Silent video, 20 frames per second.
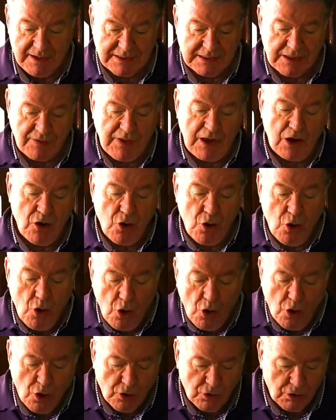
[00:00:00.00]
So they
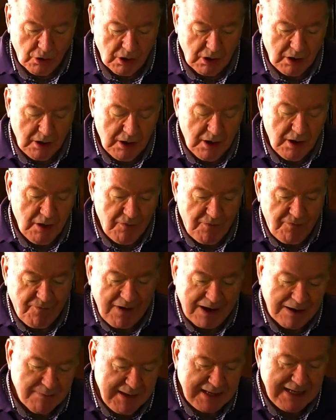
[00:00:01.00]
all
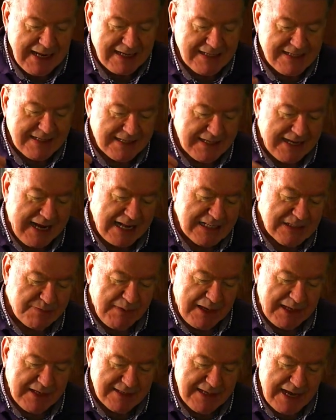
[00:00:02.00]
fulminated against
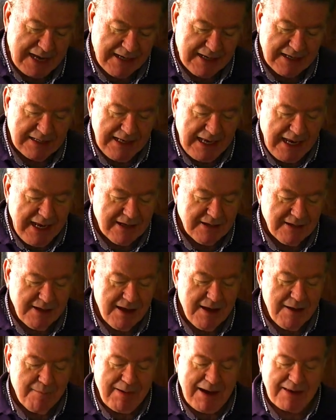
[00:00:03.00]
being taken in
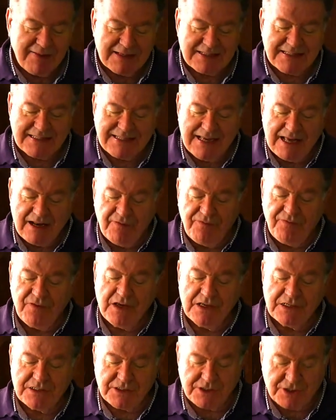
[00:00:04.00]
by the
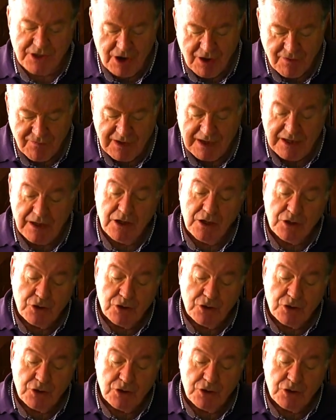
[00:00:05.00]
self-serving